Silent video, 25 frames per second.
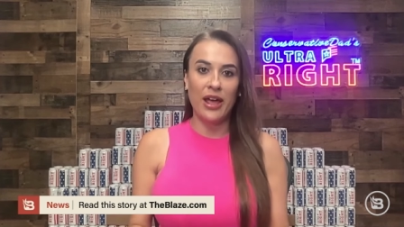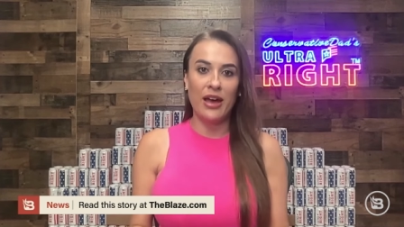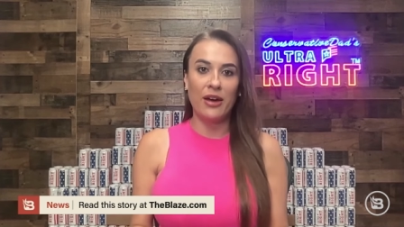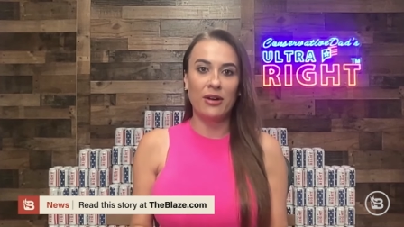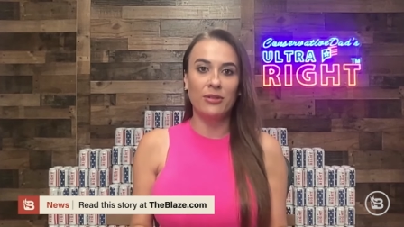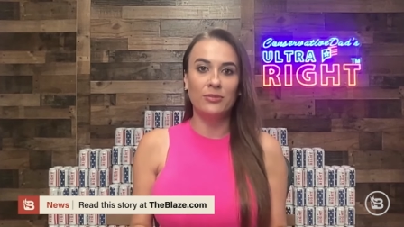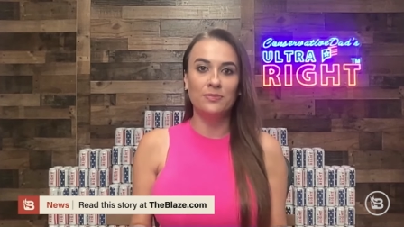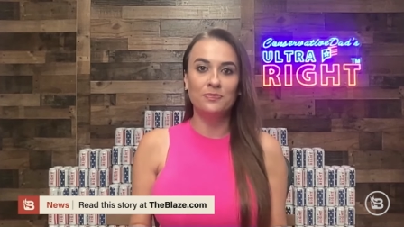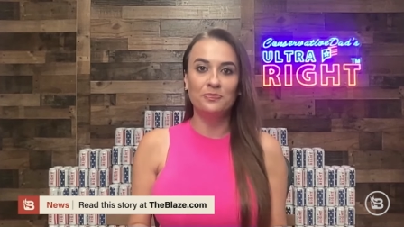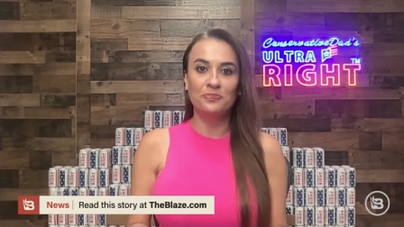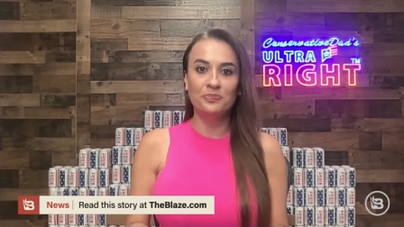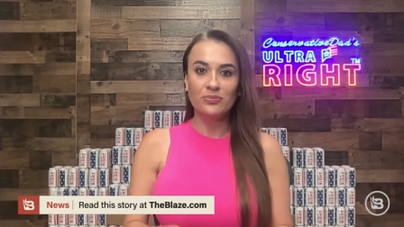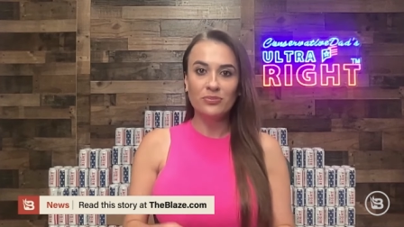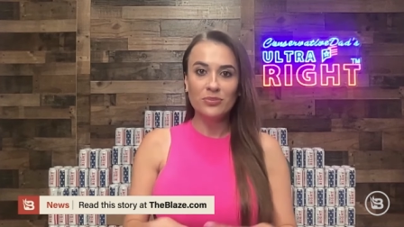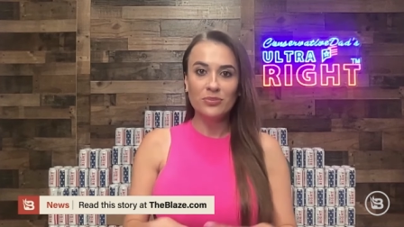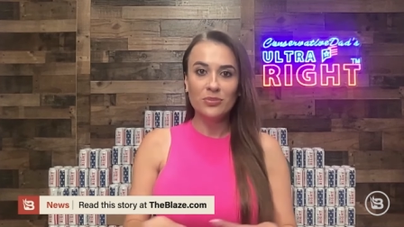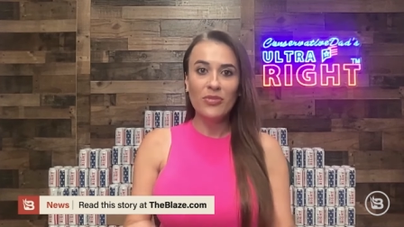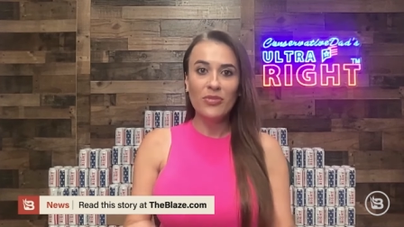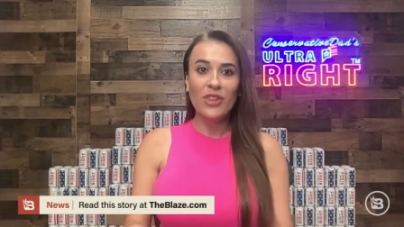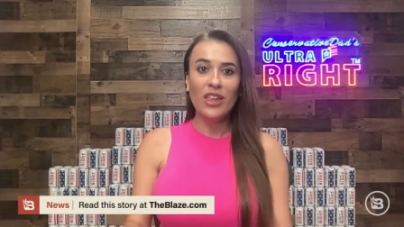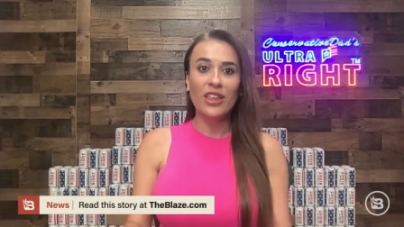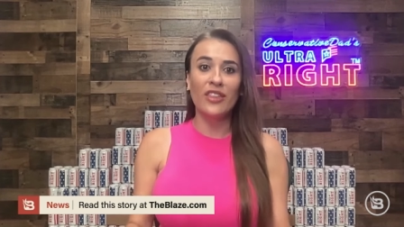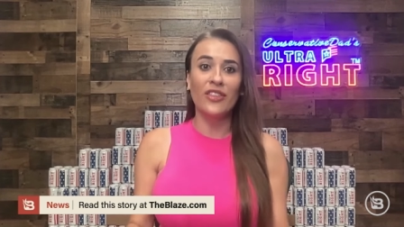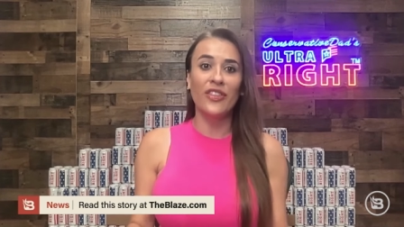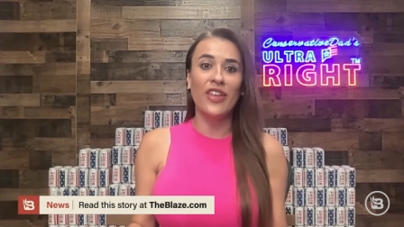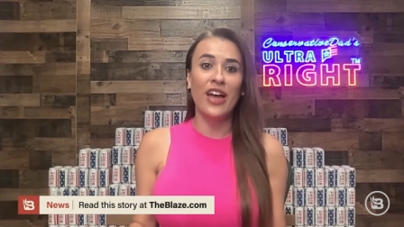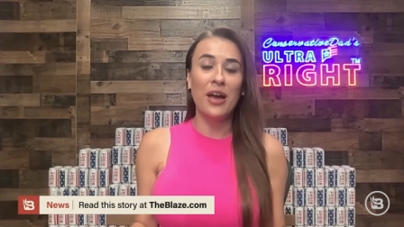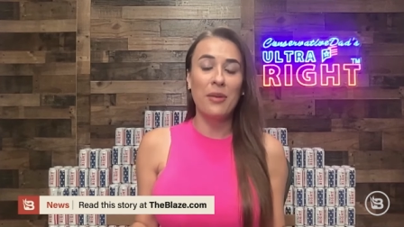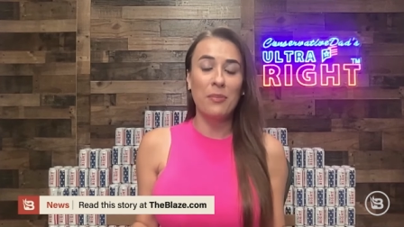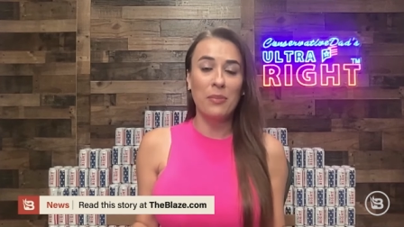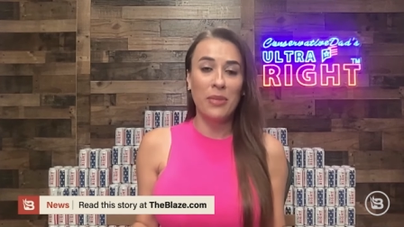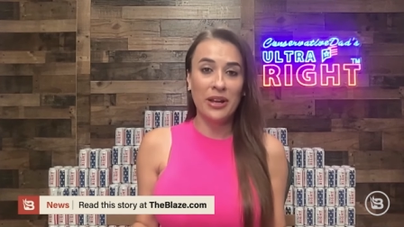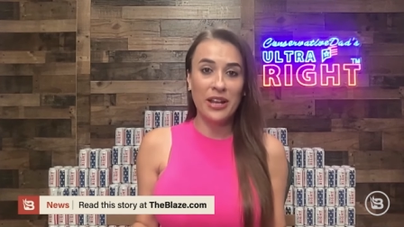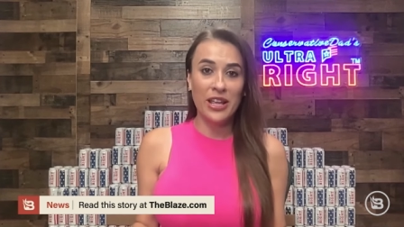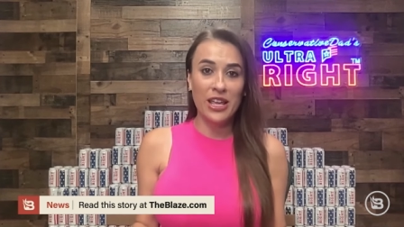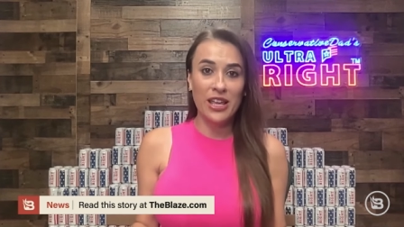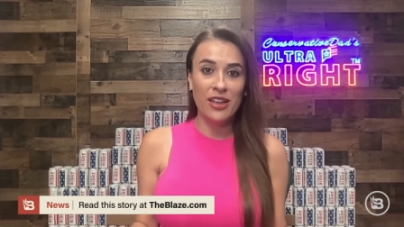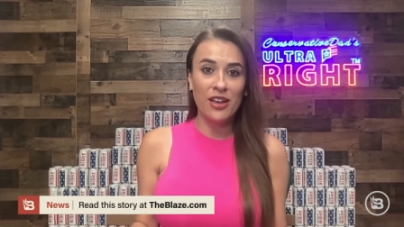Now,
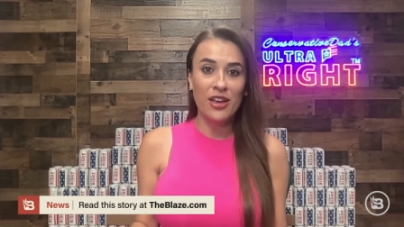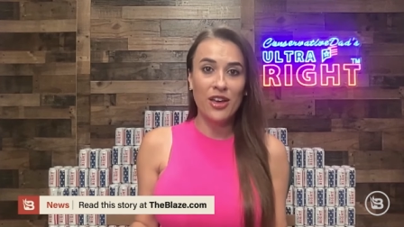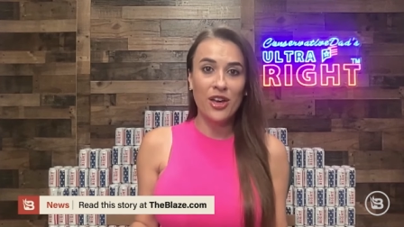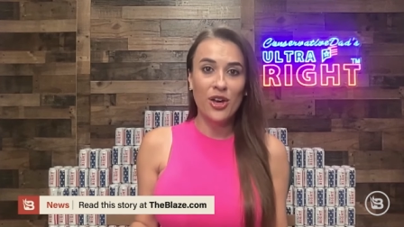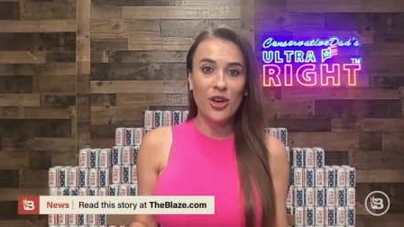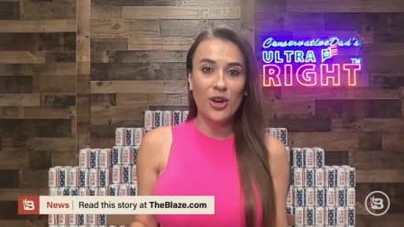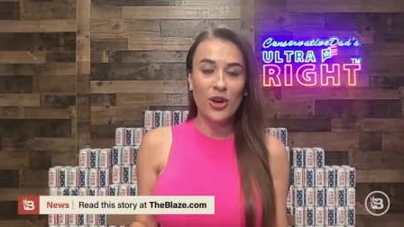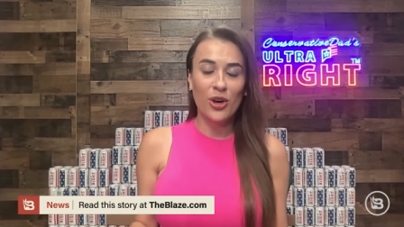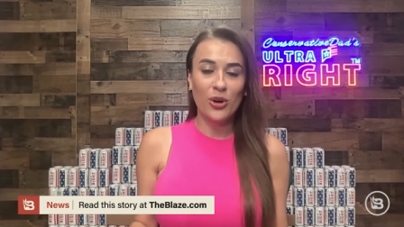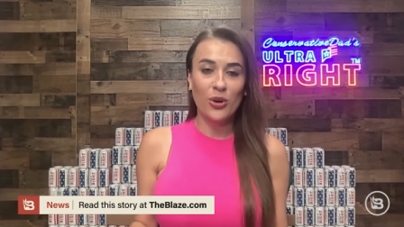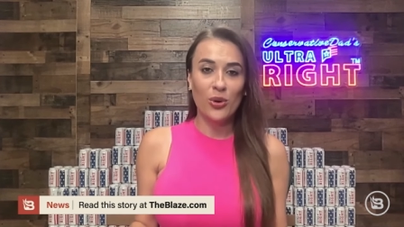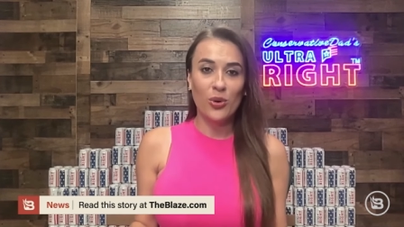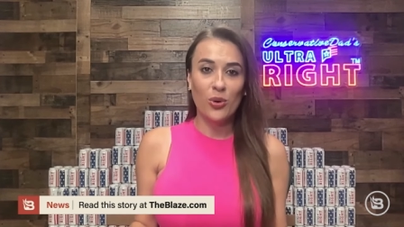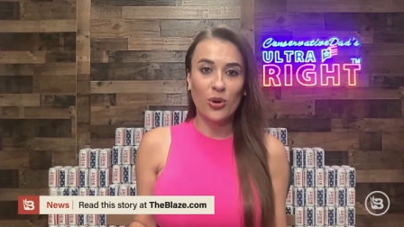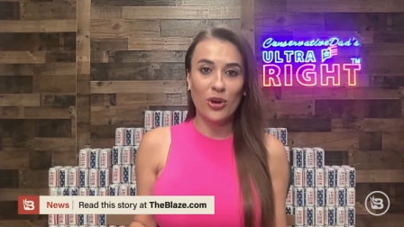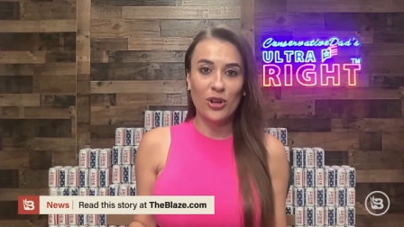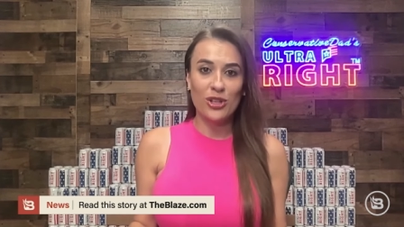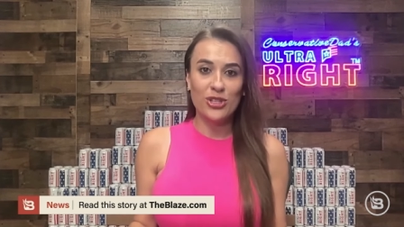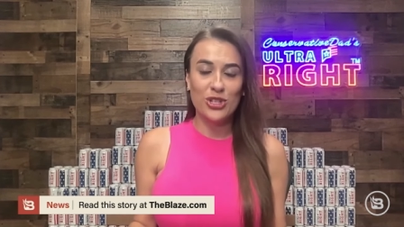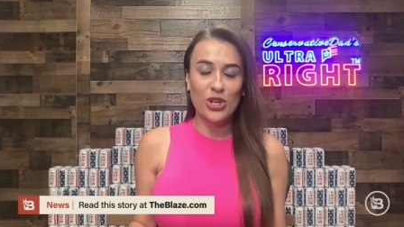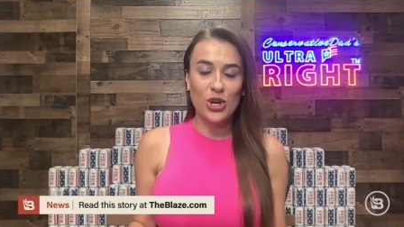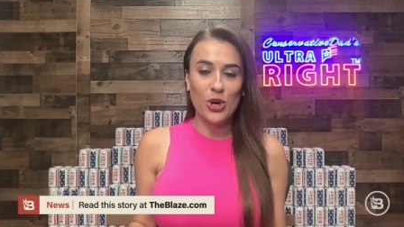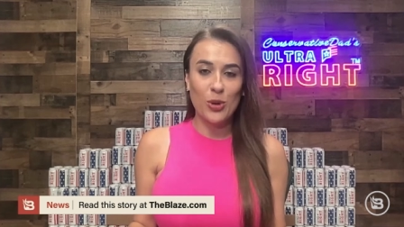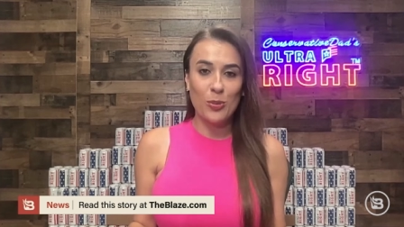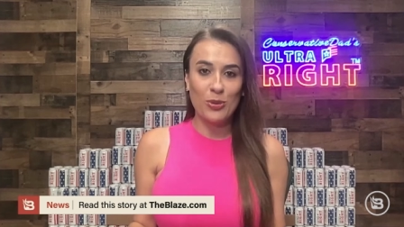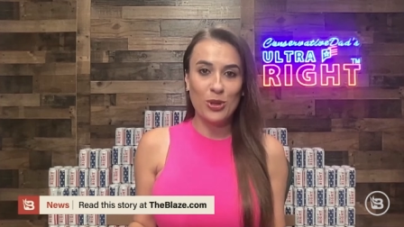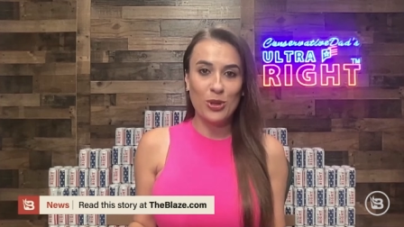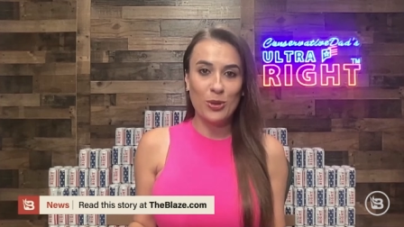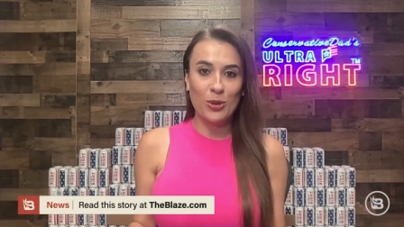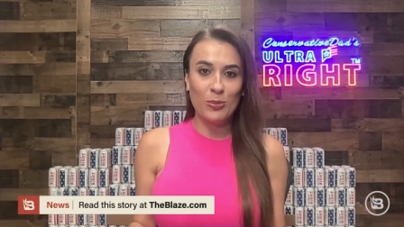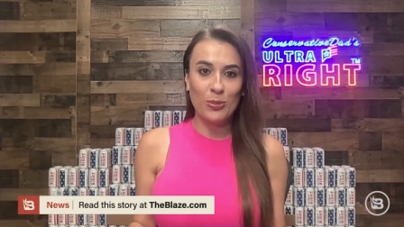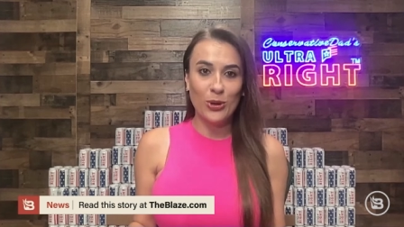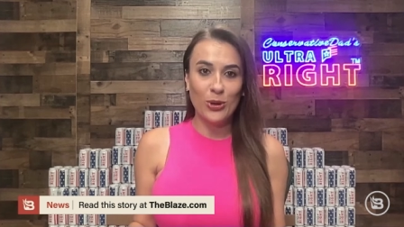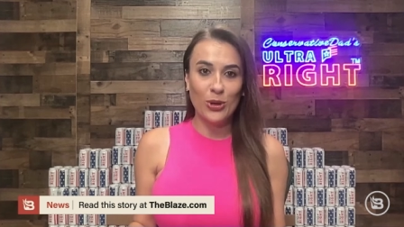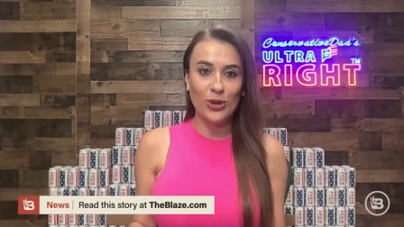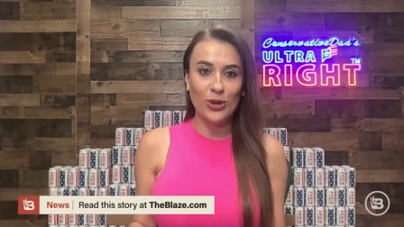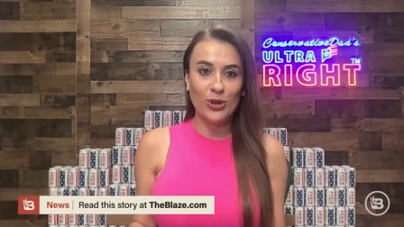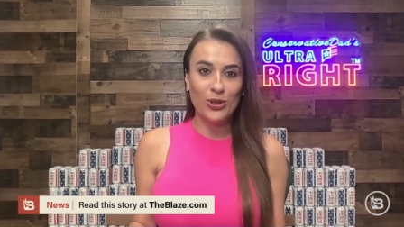that money, according to Open
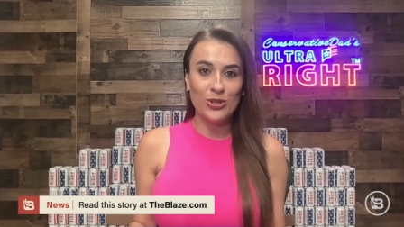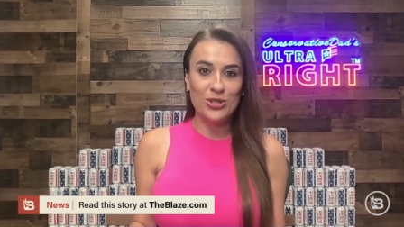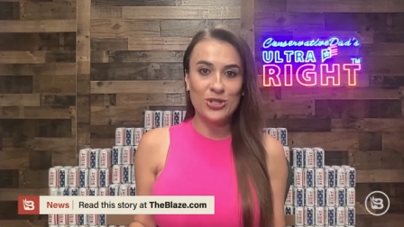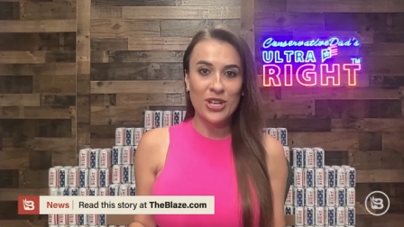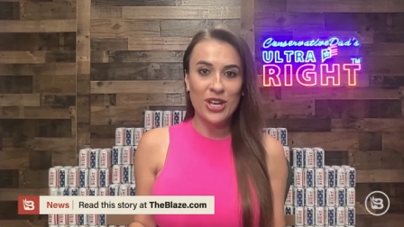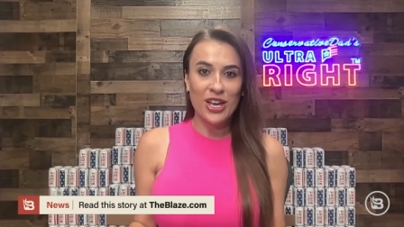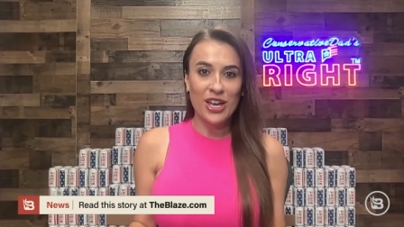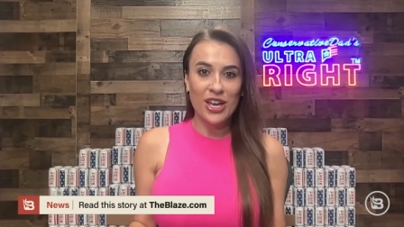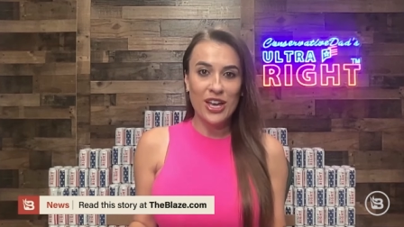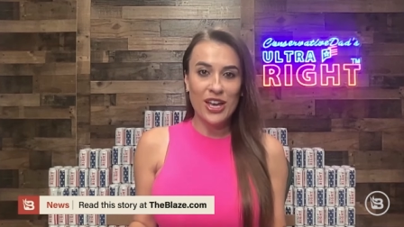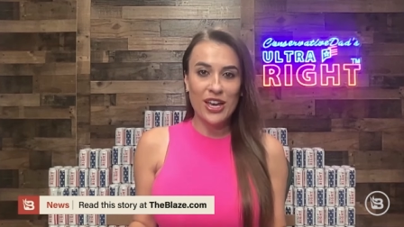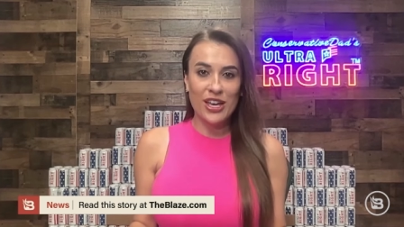the Books,